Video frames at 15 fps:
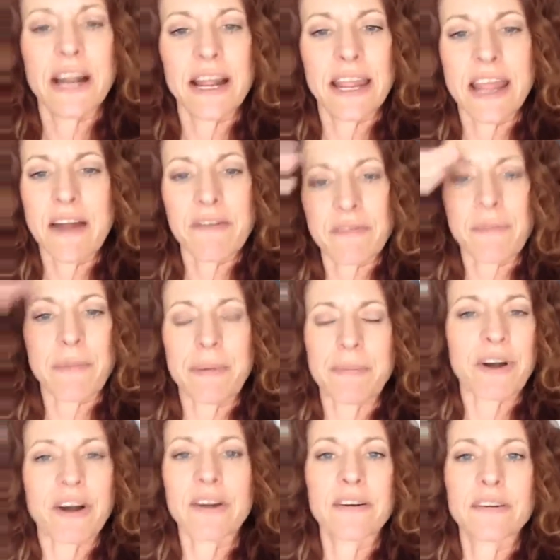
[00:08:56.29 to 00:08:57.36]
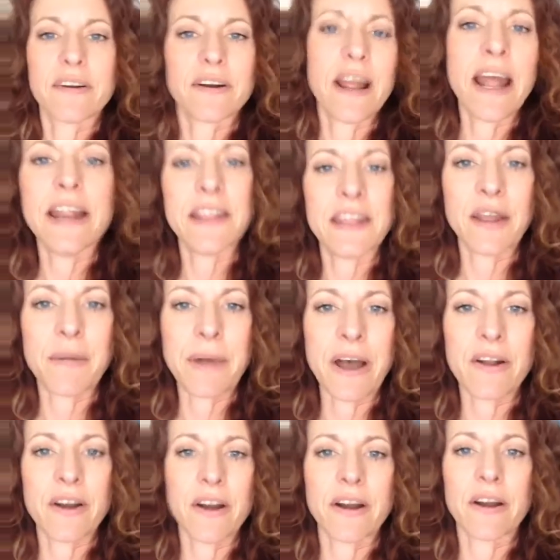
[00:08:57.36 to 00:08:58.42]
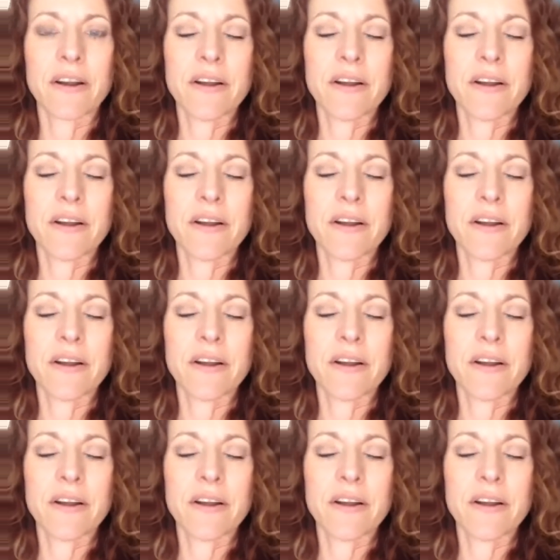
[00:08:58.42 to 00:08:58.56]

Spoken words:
and I can't remember anything about her.